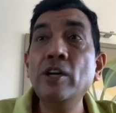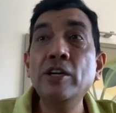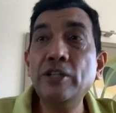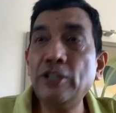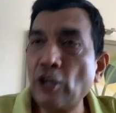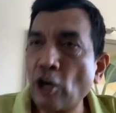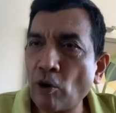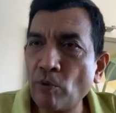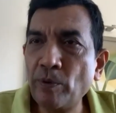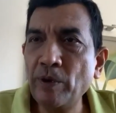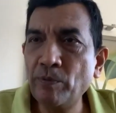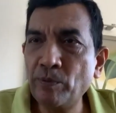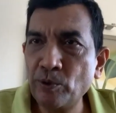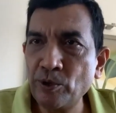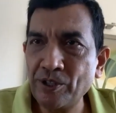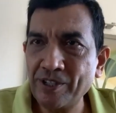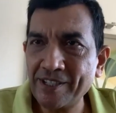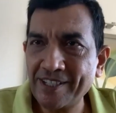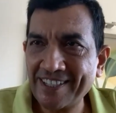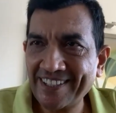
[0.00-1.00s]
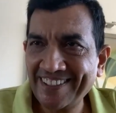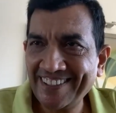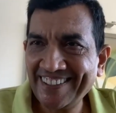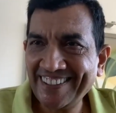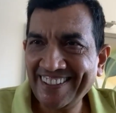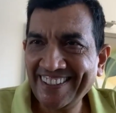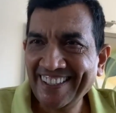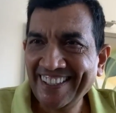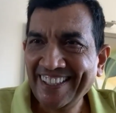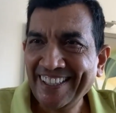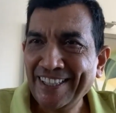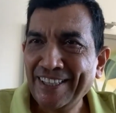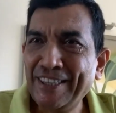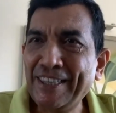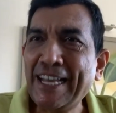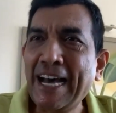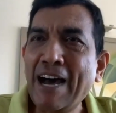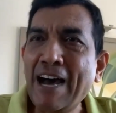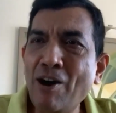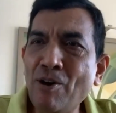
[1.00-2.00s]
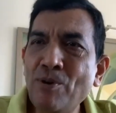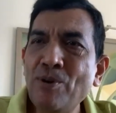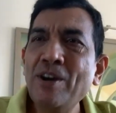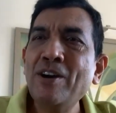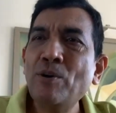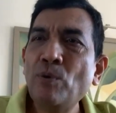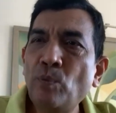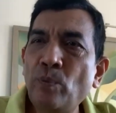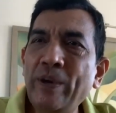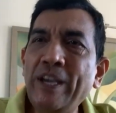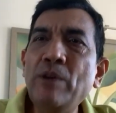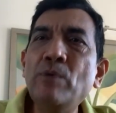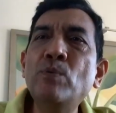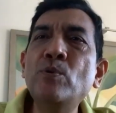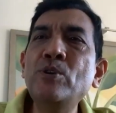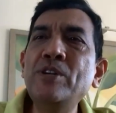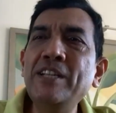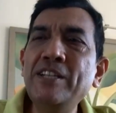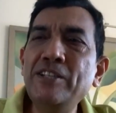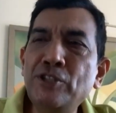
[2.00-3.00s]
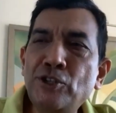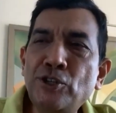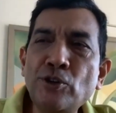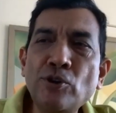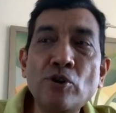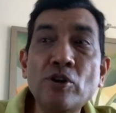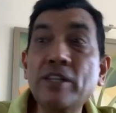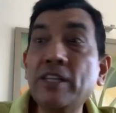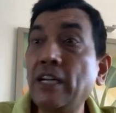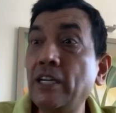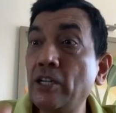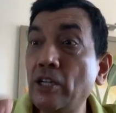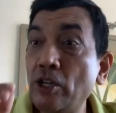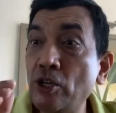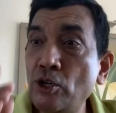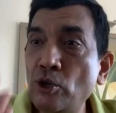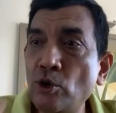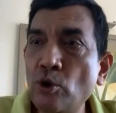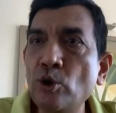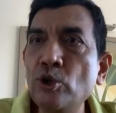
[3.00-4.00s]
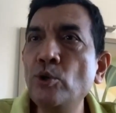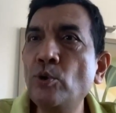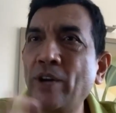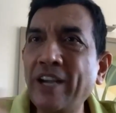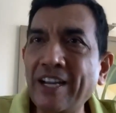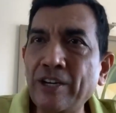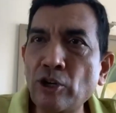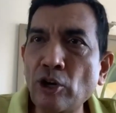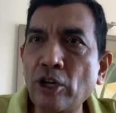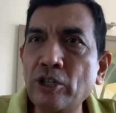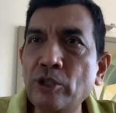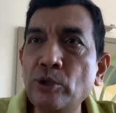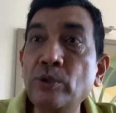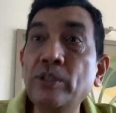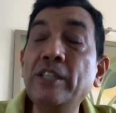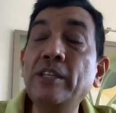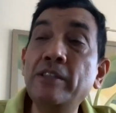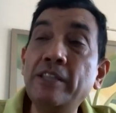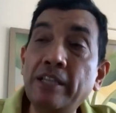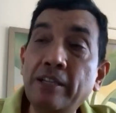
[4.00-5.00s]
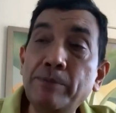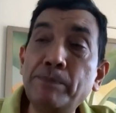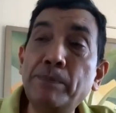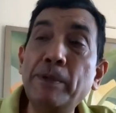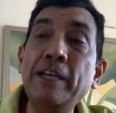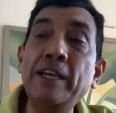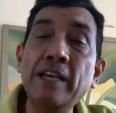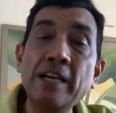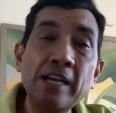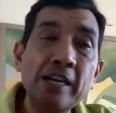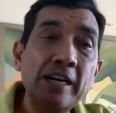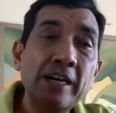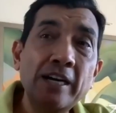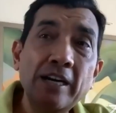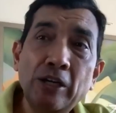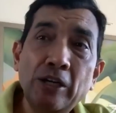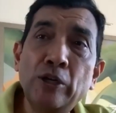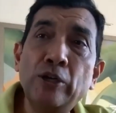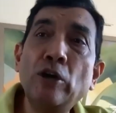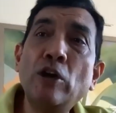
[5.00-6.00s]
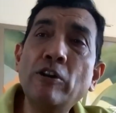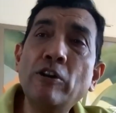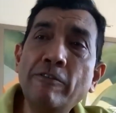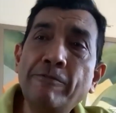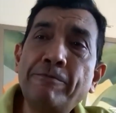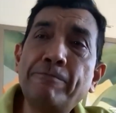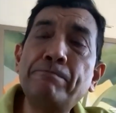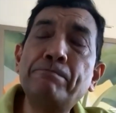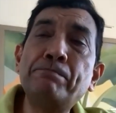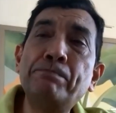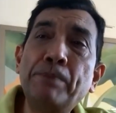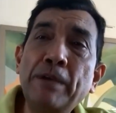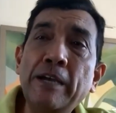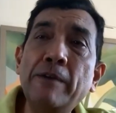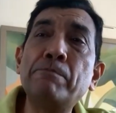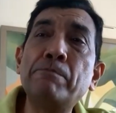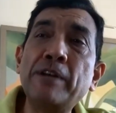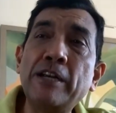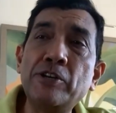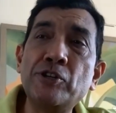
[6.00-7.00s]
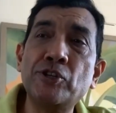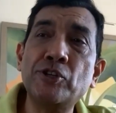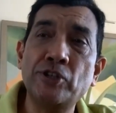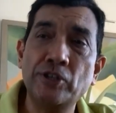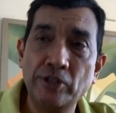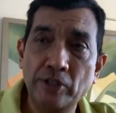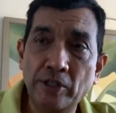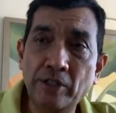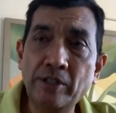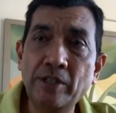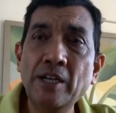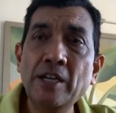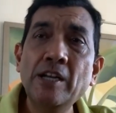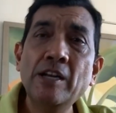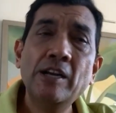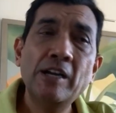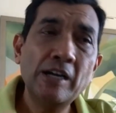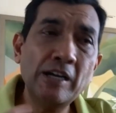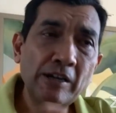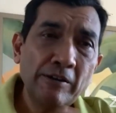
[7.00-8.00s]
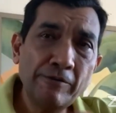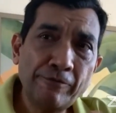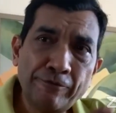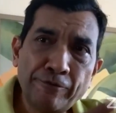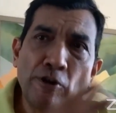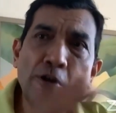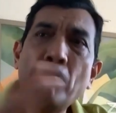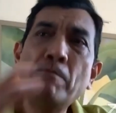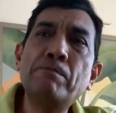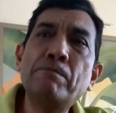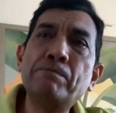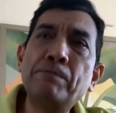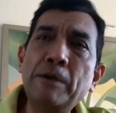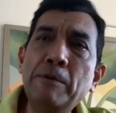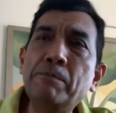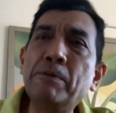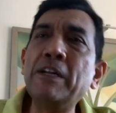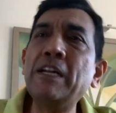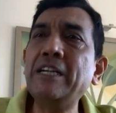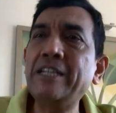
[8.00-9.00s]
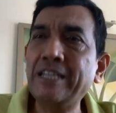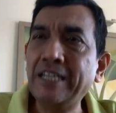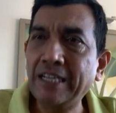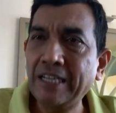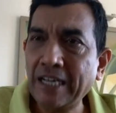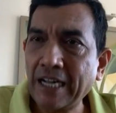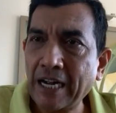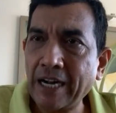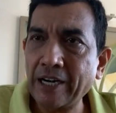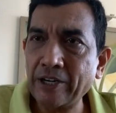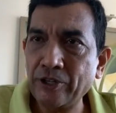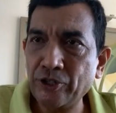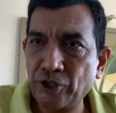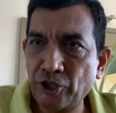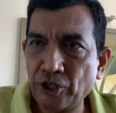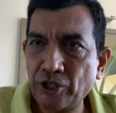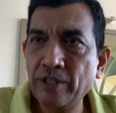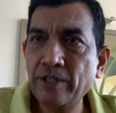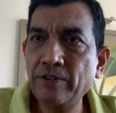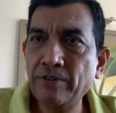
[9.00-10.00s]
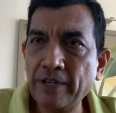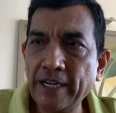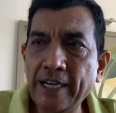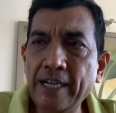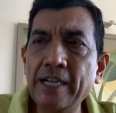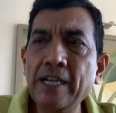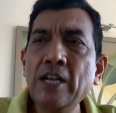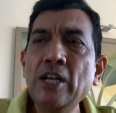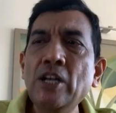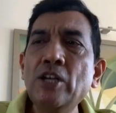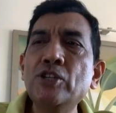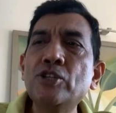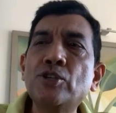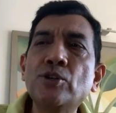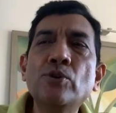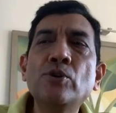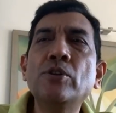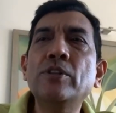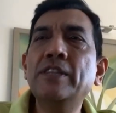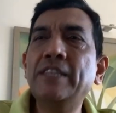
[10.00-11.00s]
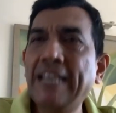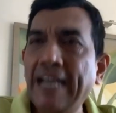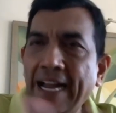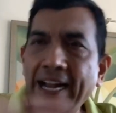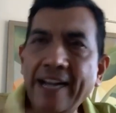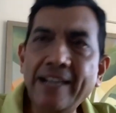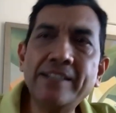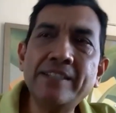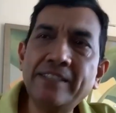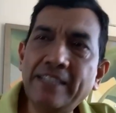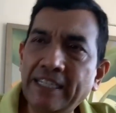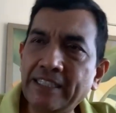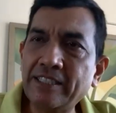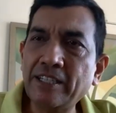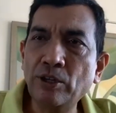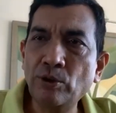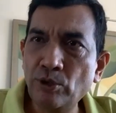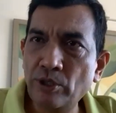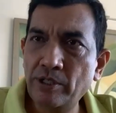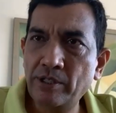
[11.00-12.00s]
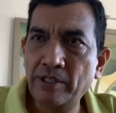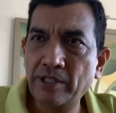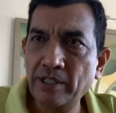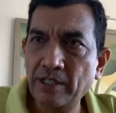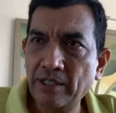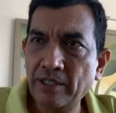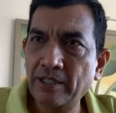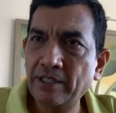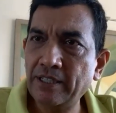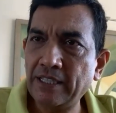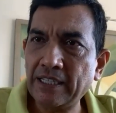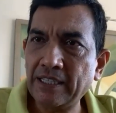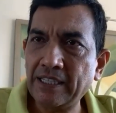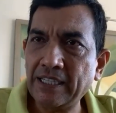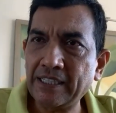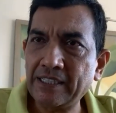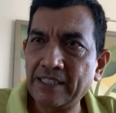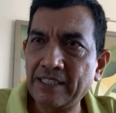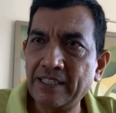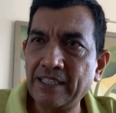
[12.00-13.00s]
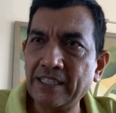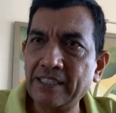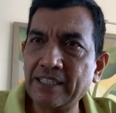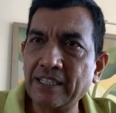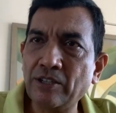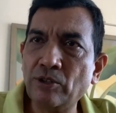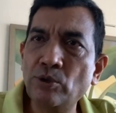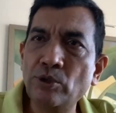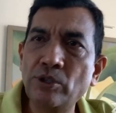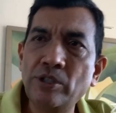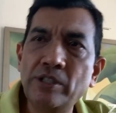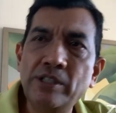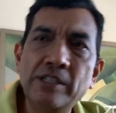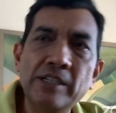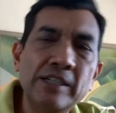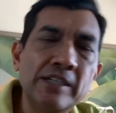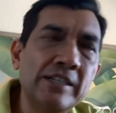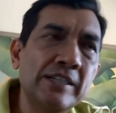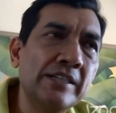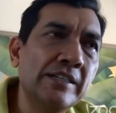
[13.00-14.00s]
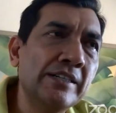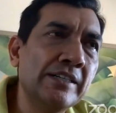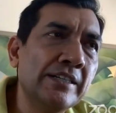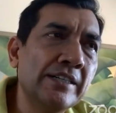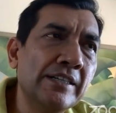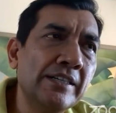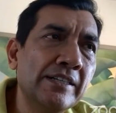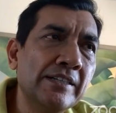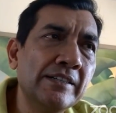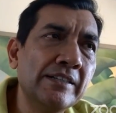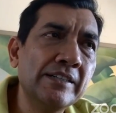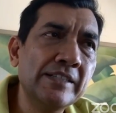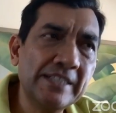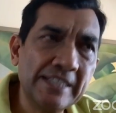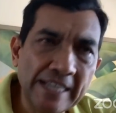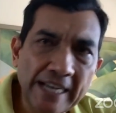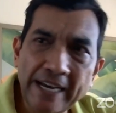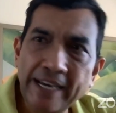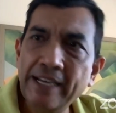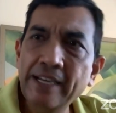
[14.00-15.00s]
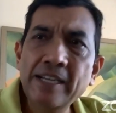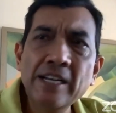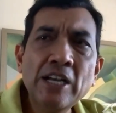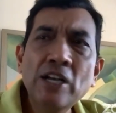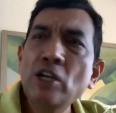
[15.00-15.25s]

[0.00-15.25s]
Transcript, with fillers: Now we would. Now we would ensure that no, you cannot do this. There'll be a lot of peer pressure uh, from people at large, right? So that that's a good uh, that, that's that's a good uh, uh, sign.